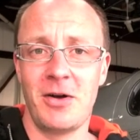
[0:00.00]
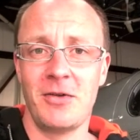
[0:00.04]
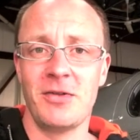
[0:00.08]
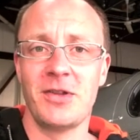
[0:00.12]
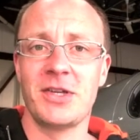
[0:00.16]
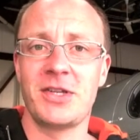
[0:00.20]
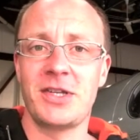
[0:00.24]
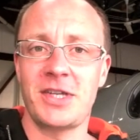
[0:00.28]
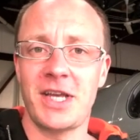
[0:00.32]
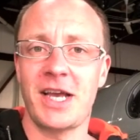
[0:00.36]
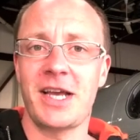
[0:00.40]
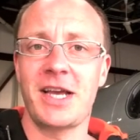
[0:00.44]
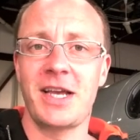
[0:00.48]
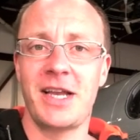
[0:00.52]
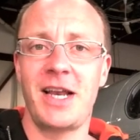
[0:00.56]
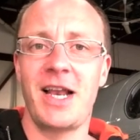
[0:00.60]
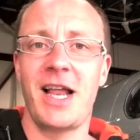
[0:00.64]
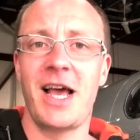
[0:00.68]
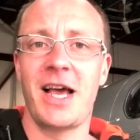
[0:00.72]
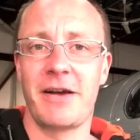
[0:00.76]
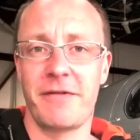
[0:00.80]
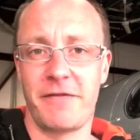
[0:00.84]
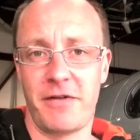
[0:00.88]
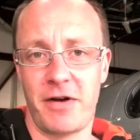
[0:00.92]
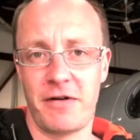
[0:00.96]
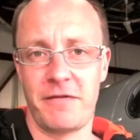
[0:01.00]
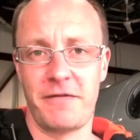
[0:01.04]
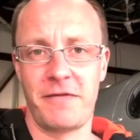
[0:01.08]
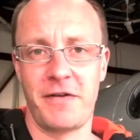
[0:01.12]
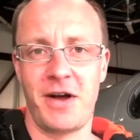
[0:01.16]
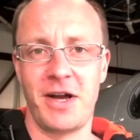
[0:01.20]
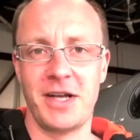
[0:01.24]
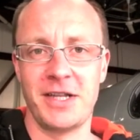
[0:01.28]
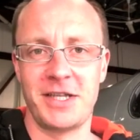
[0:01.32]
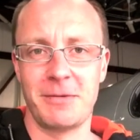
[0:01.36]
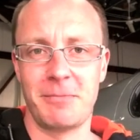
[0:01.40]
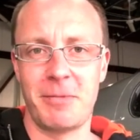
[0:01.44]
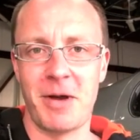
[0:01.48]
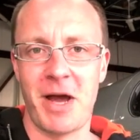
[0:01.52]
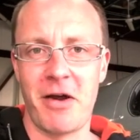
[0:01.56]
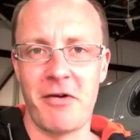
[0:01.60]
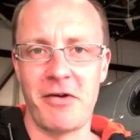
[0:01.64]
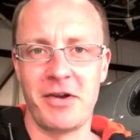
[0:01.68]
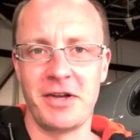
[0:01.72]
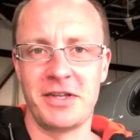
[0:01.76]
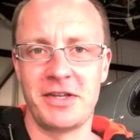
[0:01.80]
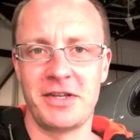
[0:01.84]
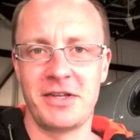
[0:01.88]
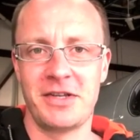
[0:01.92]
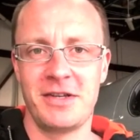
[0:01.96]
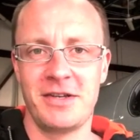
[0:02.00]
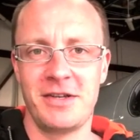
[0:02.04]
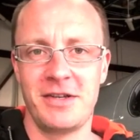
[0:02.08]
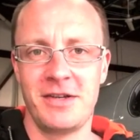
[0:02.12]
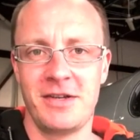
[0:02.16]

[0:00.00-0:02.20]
on the second leg of our flight to Paris.